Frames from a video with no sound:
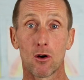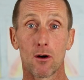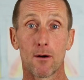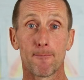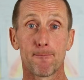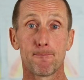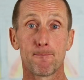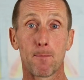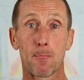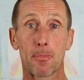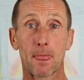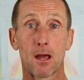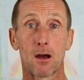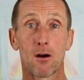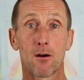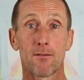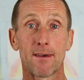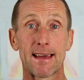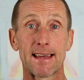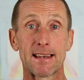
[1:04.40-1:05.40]

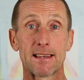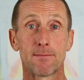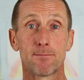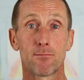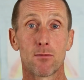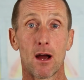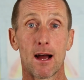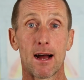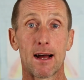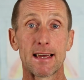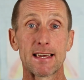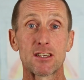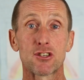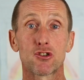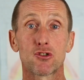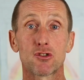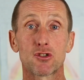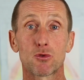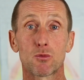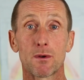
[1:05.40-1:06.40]
I've had
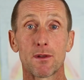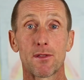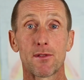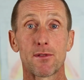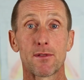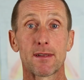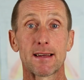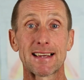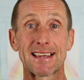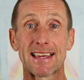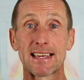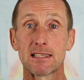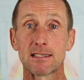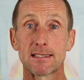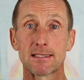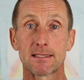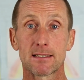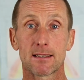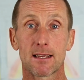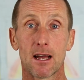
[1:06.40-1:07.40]
issues with
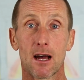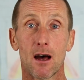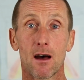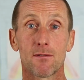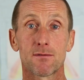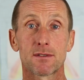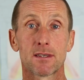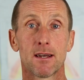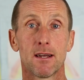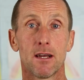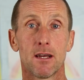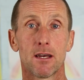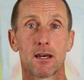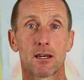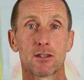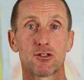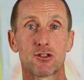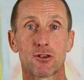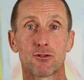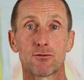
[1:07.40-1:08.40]
Achilles and calves,
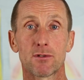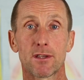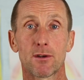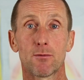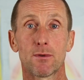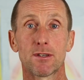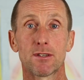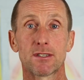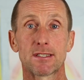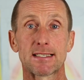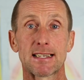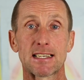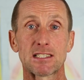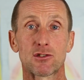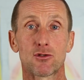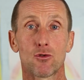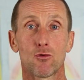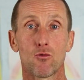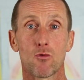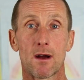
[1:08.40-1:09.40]
and generally when you
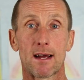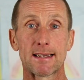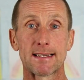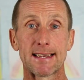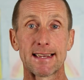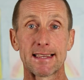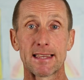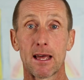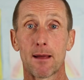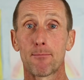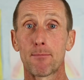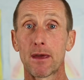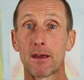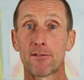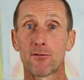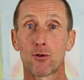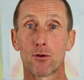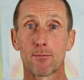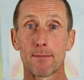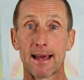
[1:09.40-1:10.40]
start to run in that
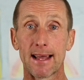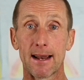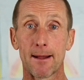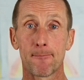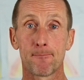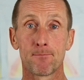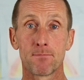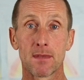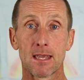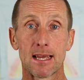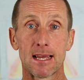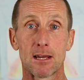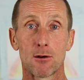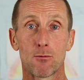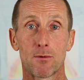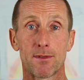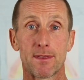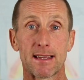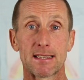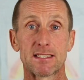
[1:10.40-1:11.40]
barefoot manner
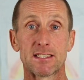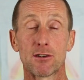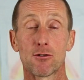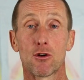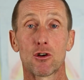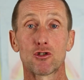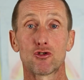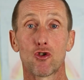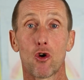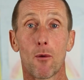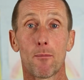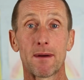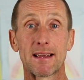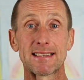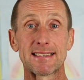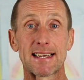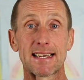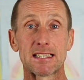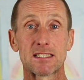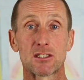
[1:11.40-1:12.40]
with that zero drop,
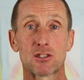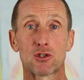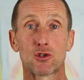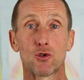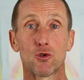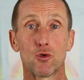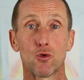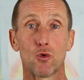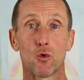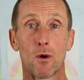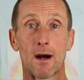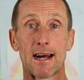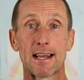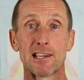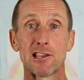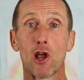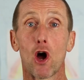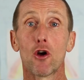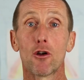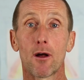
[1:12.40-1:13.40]
it tends to
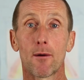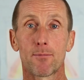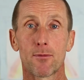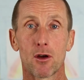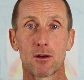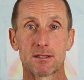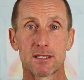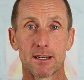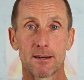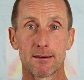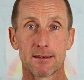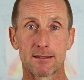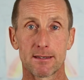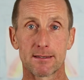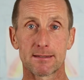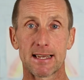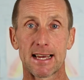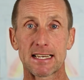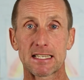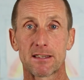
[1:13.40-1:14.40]
load up those areas,
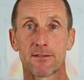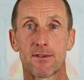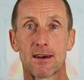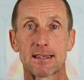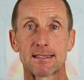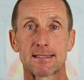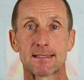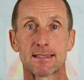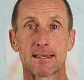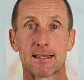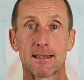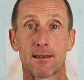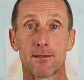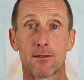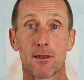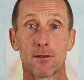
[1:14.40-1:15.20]
that activates